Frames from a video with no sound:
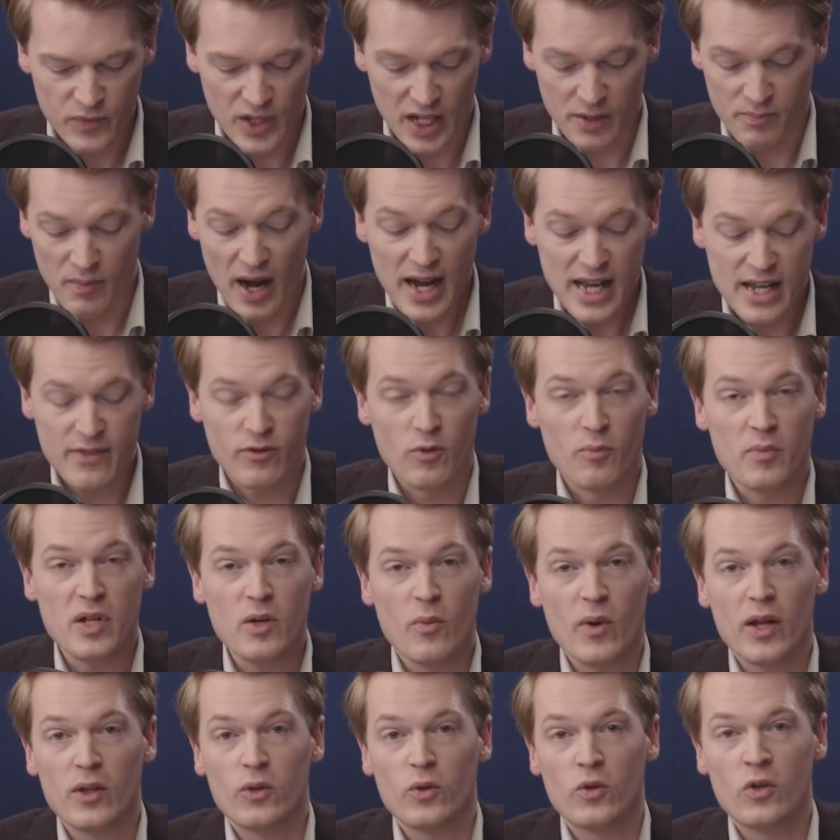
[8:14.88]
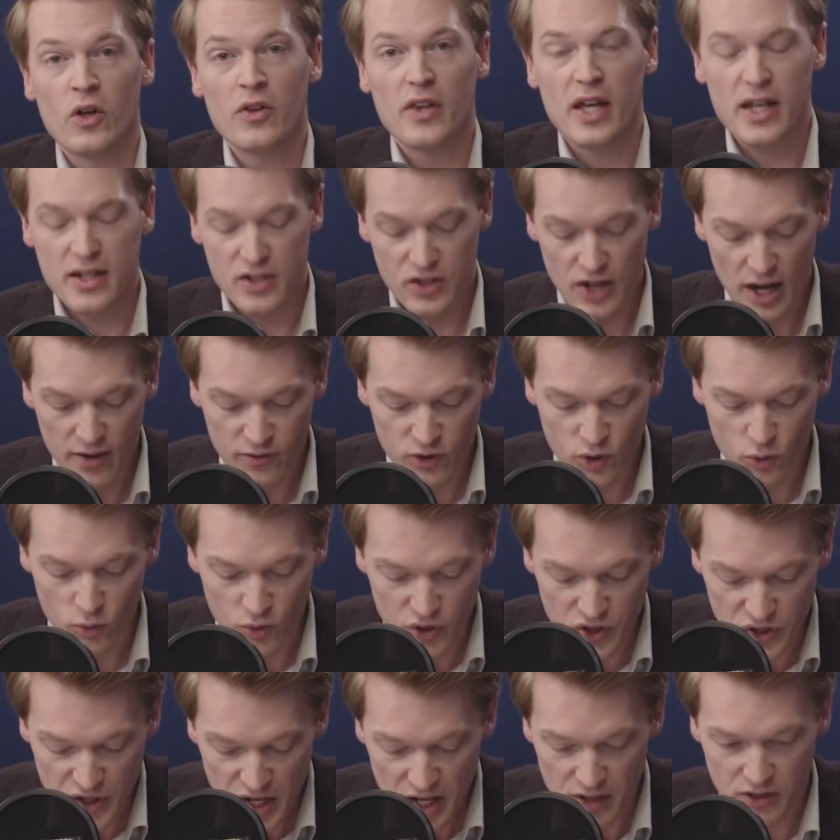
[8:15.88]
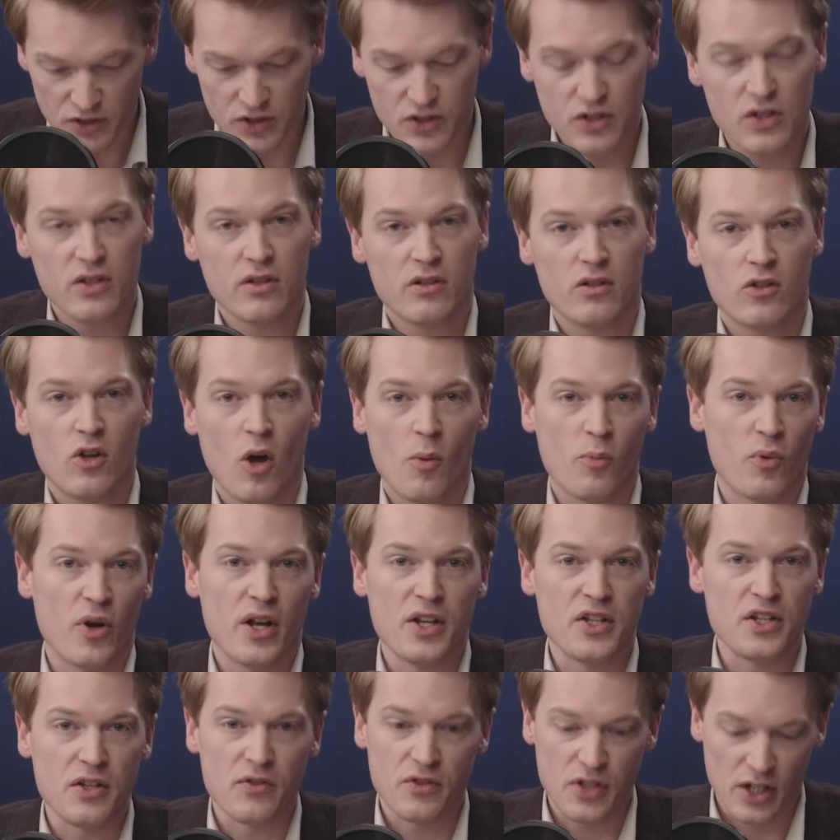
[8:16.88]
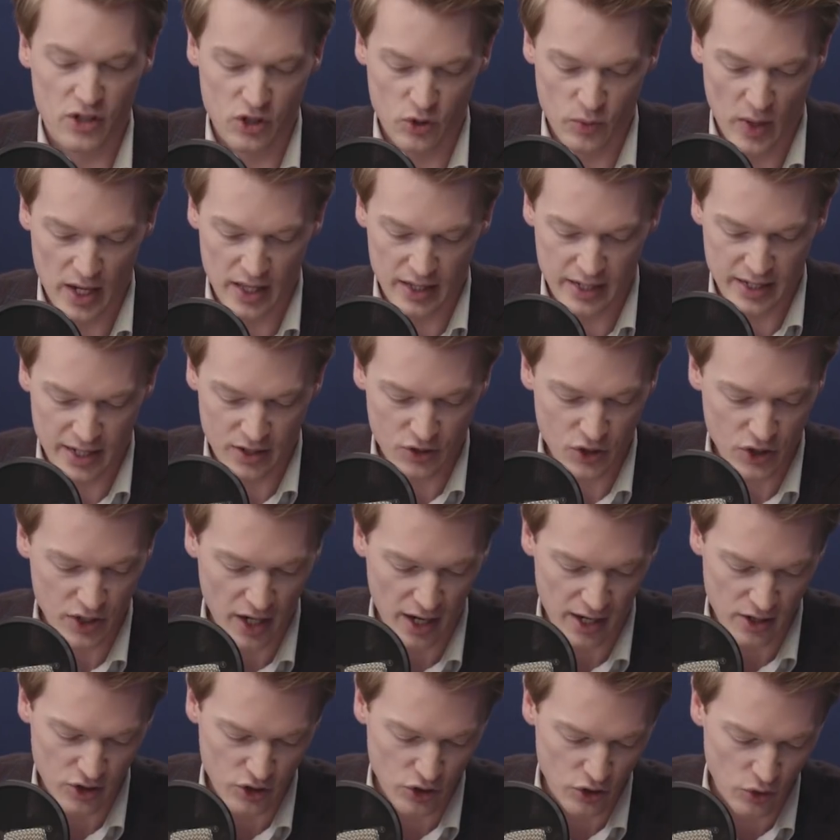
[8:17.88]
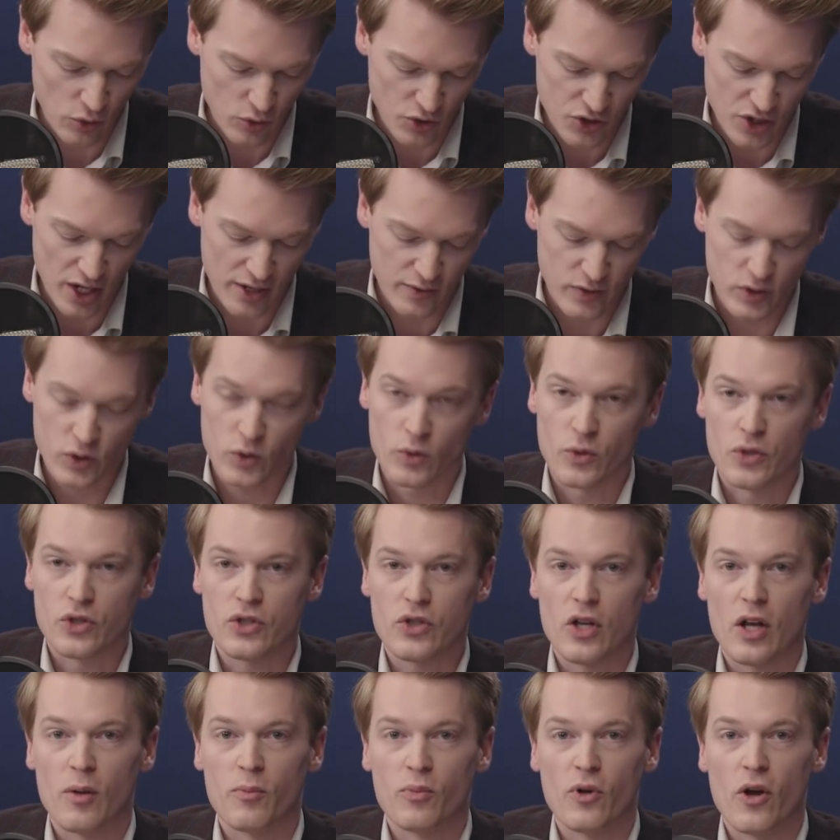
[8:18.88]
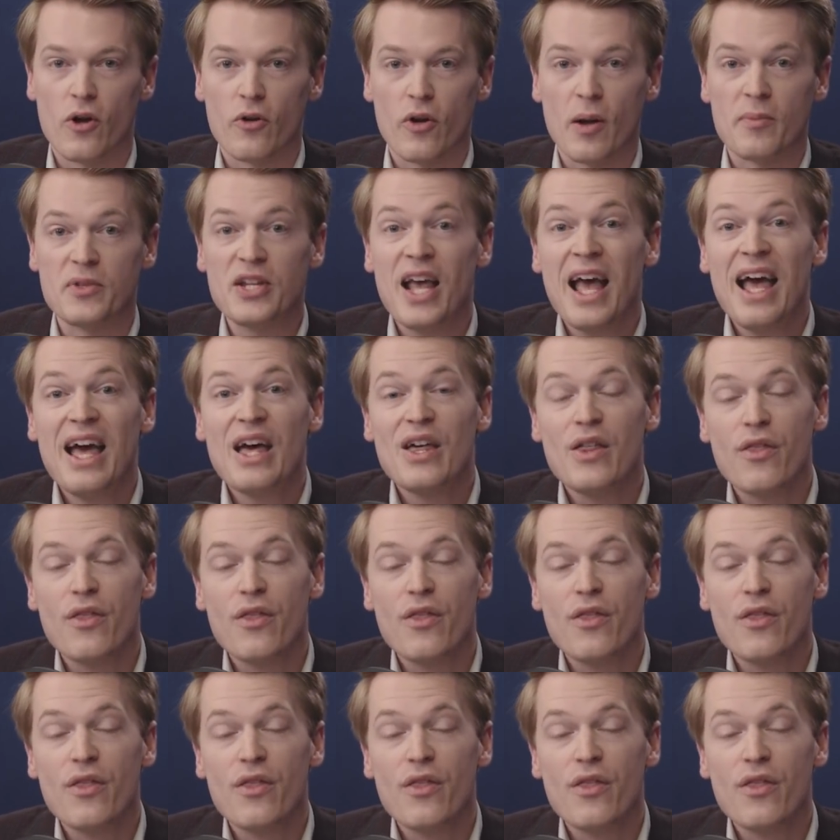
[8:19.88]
It may even be whether or not they are safe to resist comprehensive sexuality education or safe school style programs.